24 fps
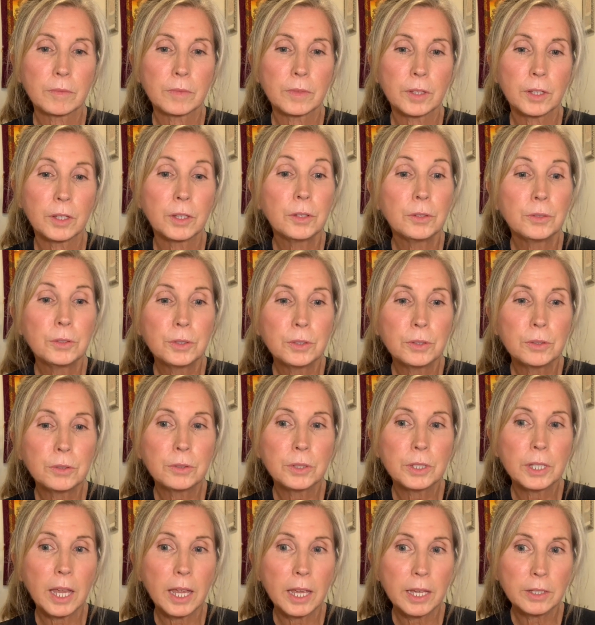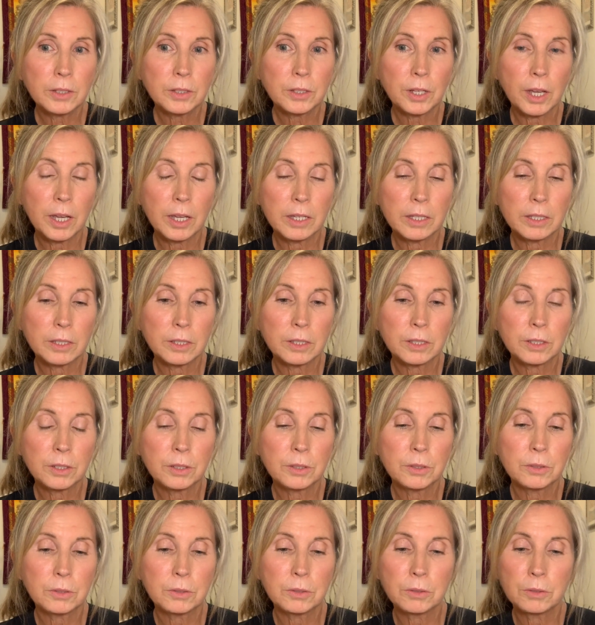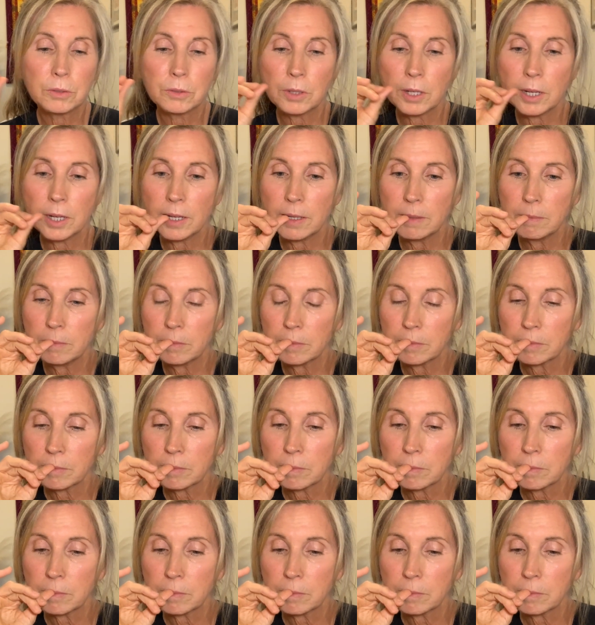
you do tend to